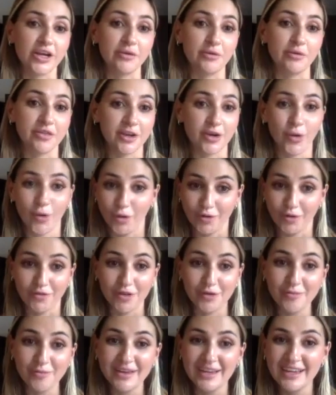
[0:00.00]
within all of
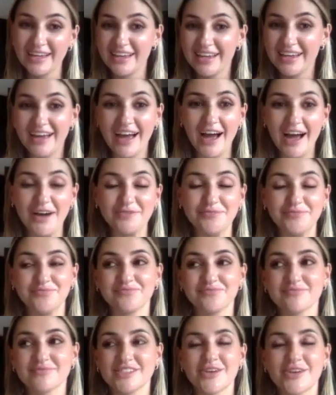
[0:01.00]
them.
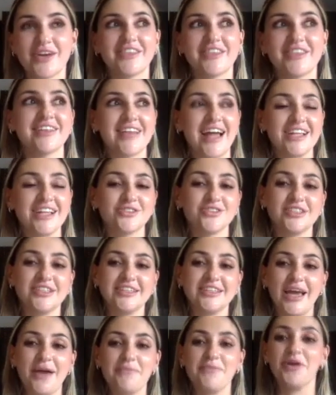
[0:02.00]
So I think that's really
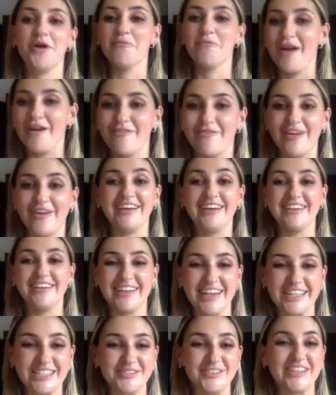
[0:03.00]
kept me on my feet, and it
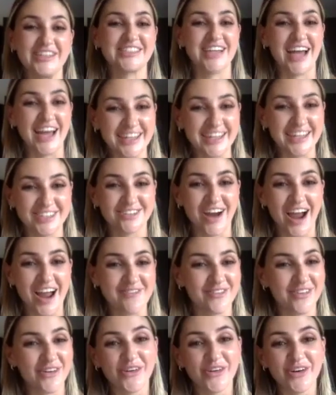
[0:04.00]
gets me excited to write
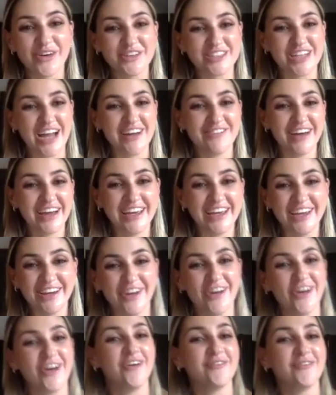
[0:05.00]
more every time I hear
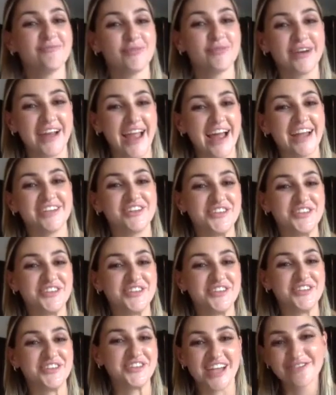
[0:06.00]
her bring out new
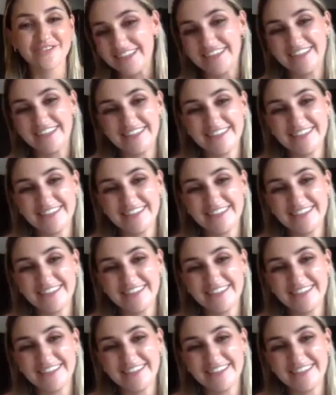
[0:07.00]
stuff.